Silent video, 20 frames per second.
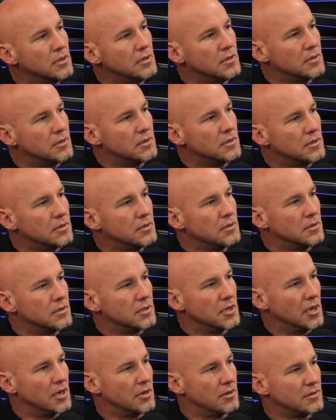That's good.
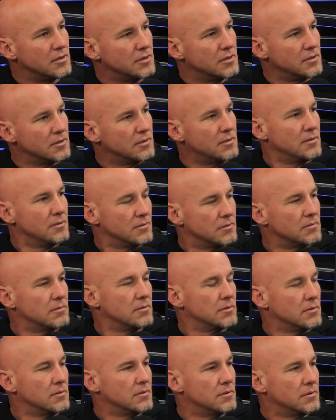Yeah. That's very good.